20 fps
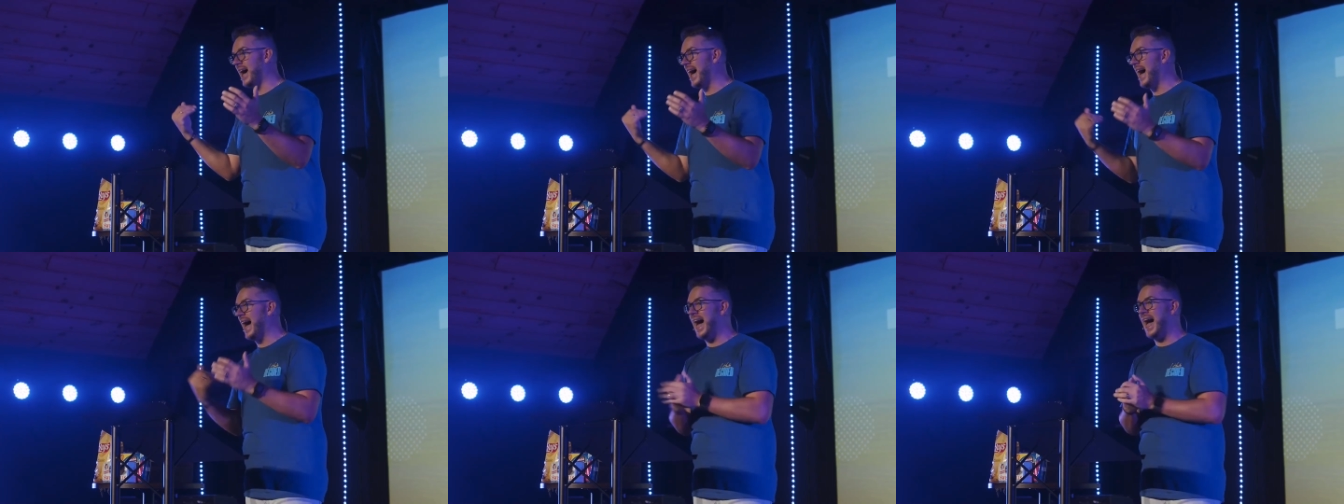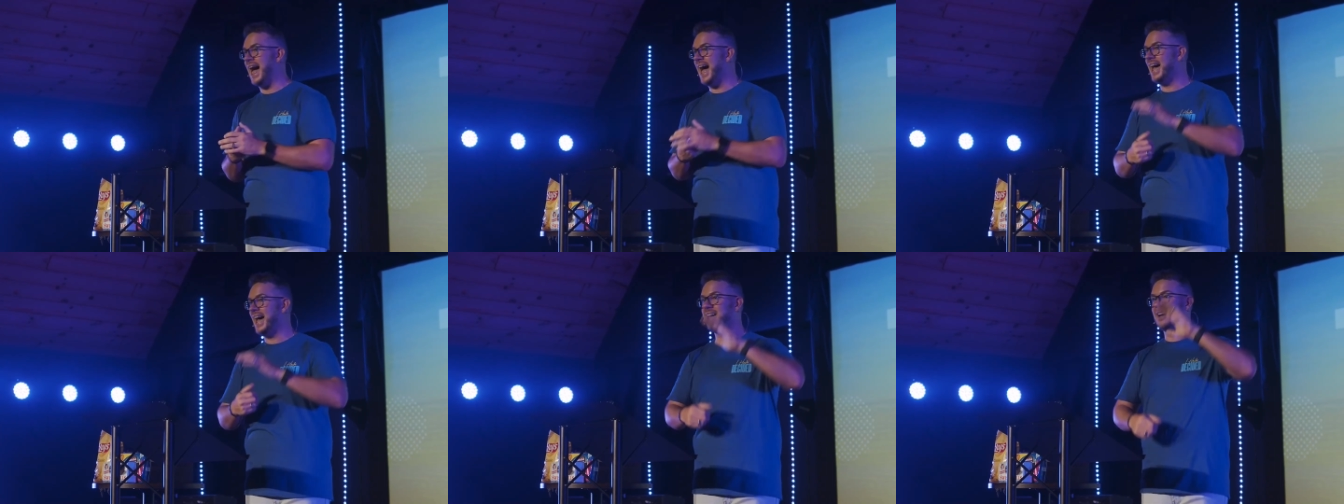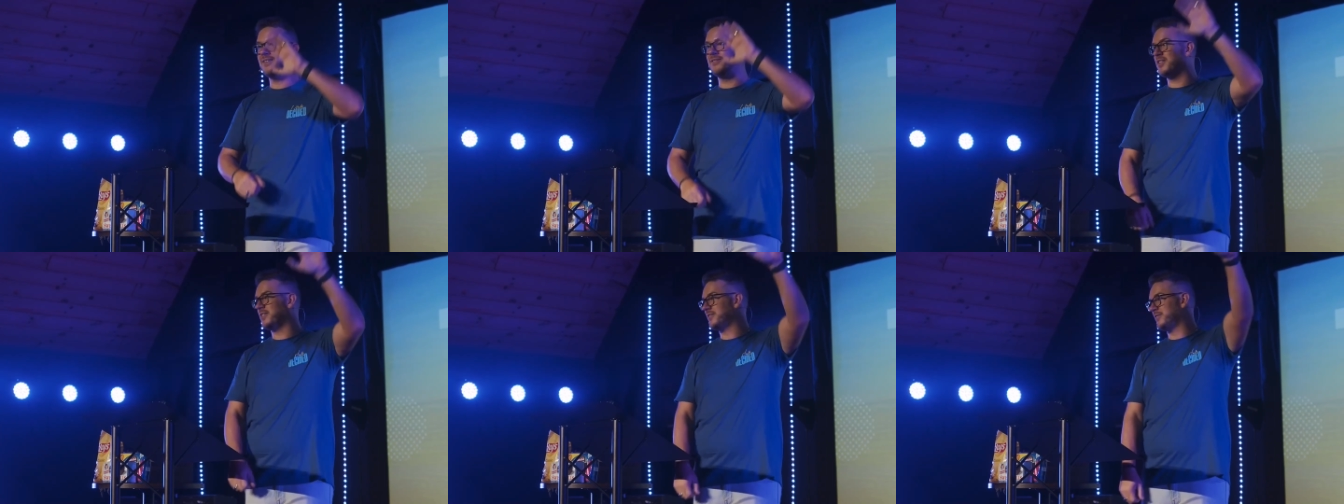high
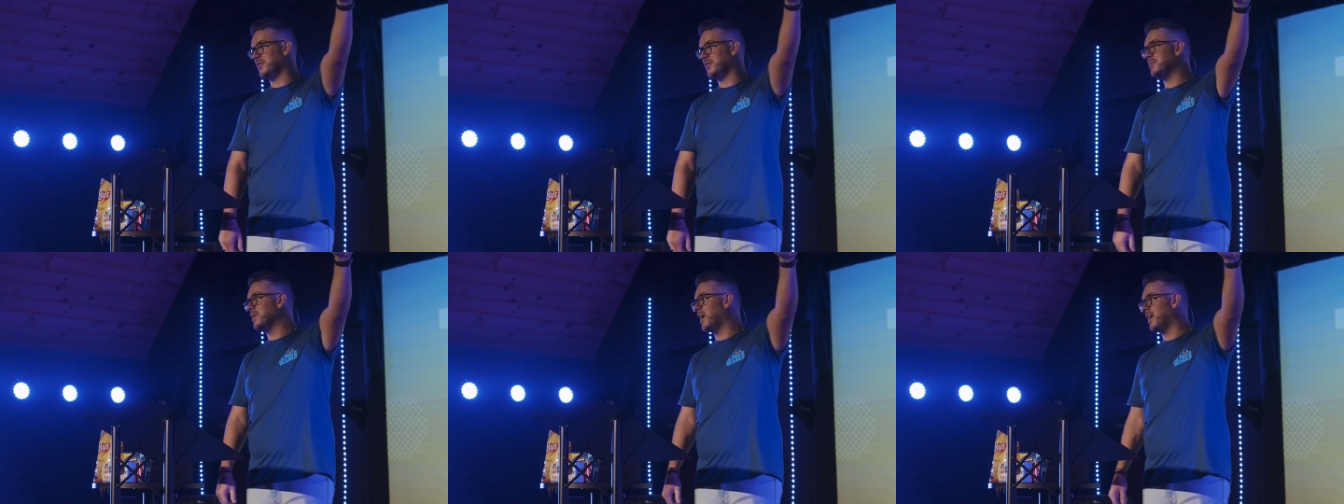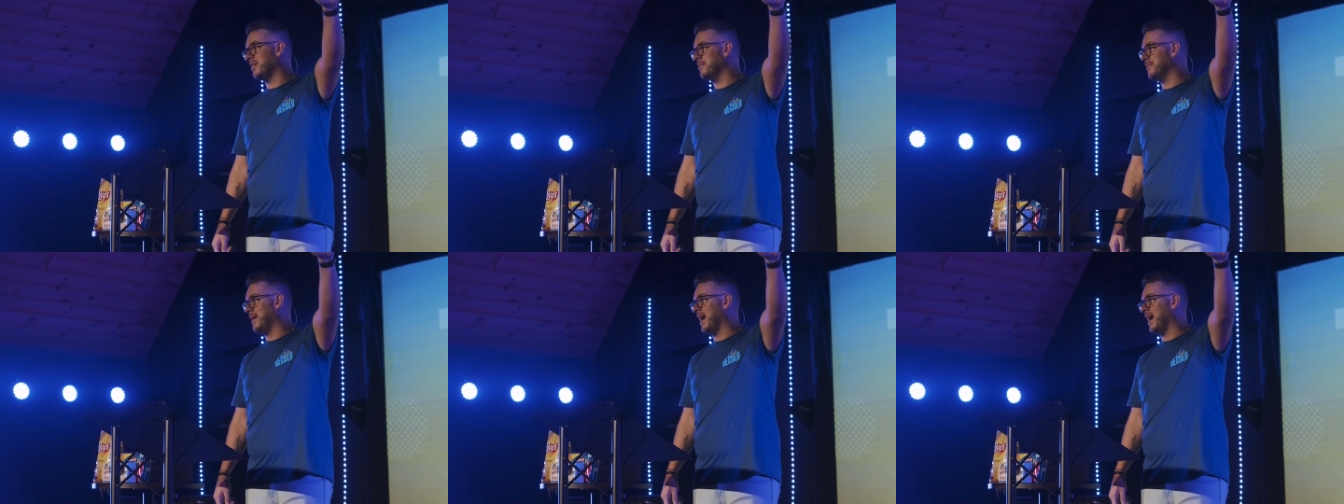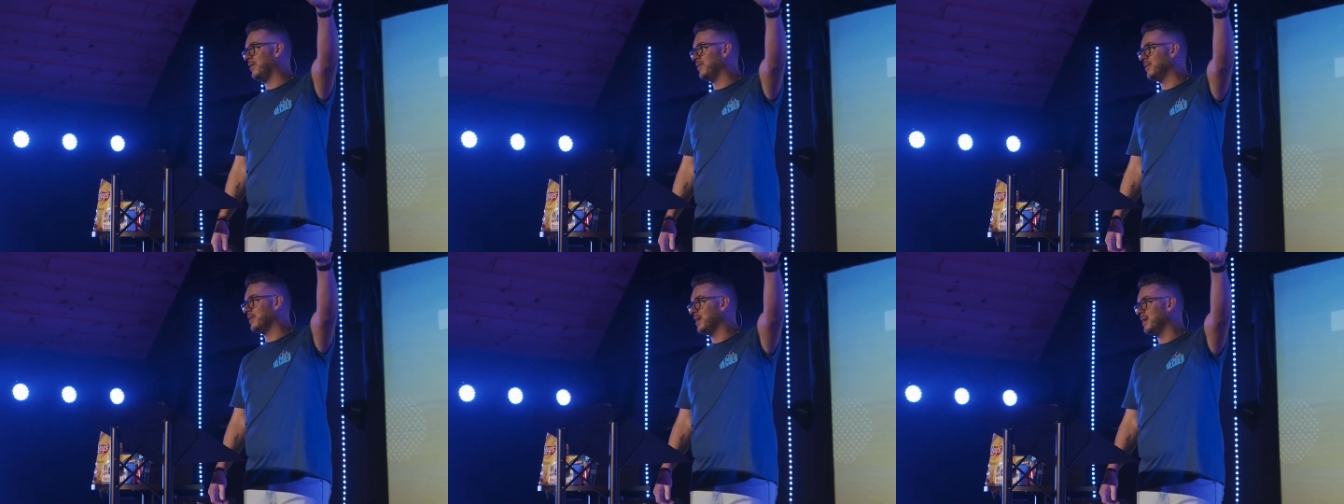of the Sermon on the
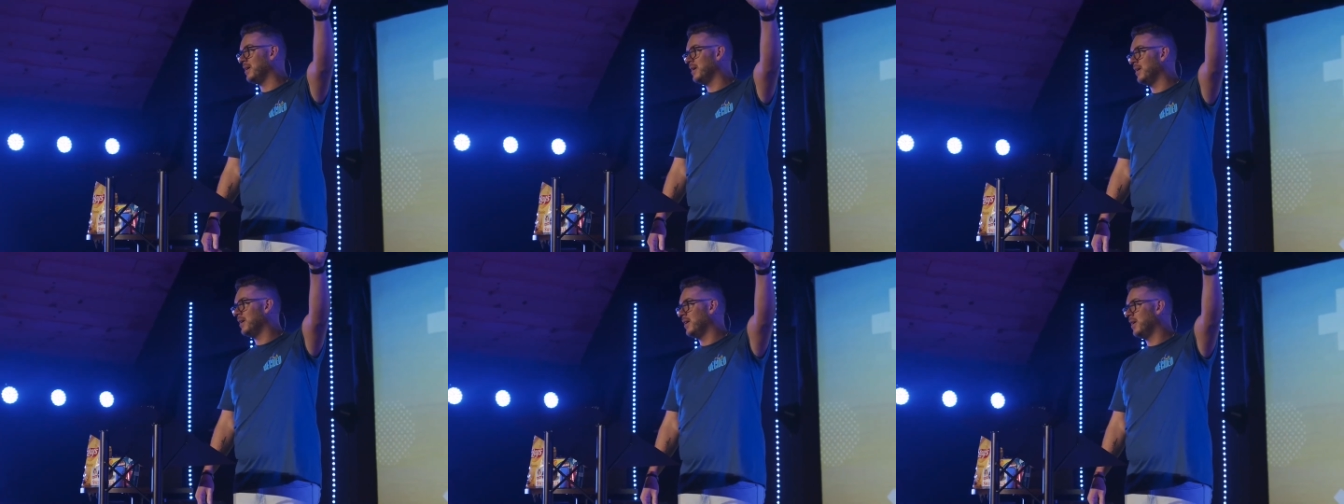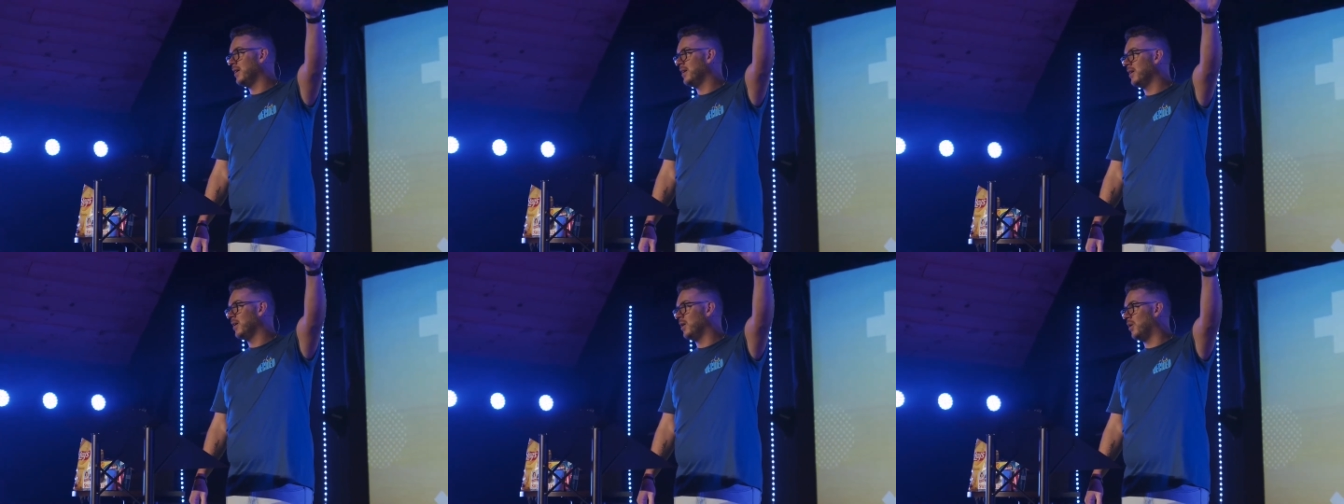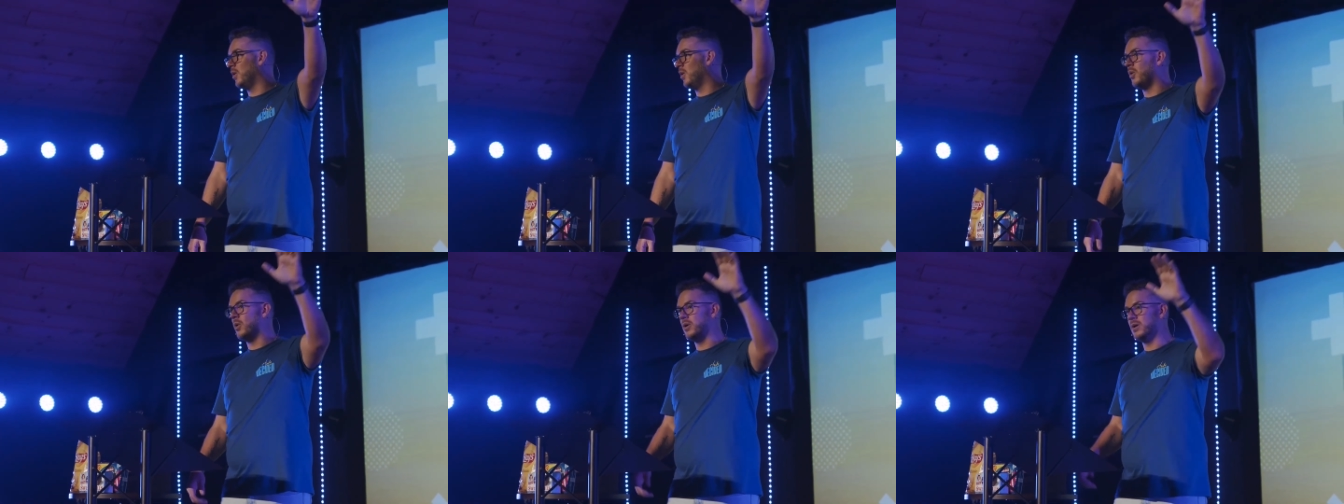Mount
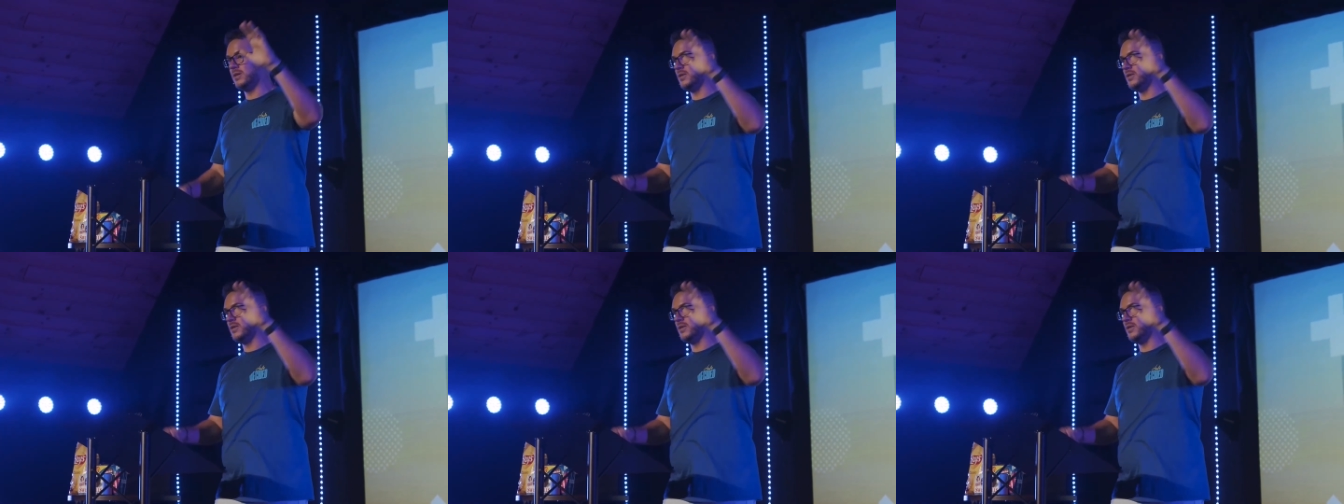or